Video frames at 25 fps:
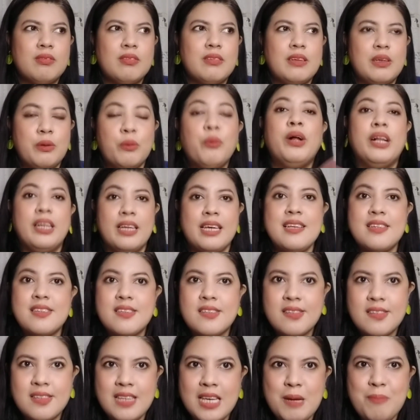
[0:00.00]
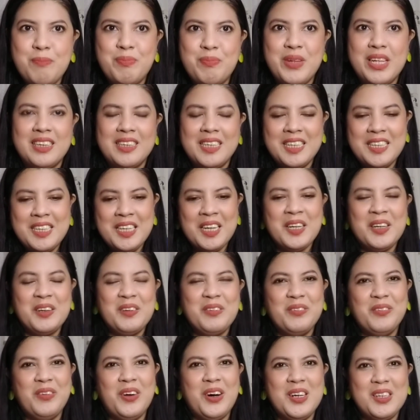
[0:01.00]
well, it seemed that they
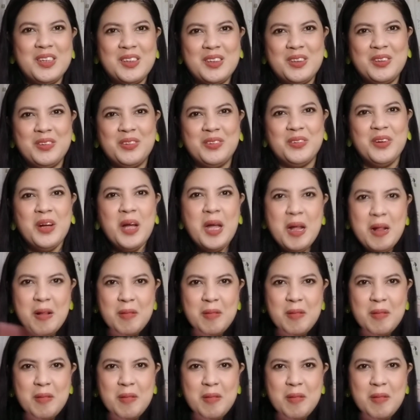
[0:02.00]
didn't want to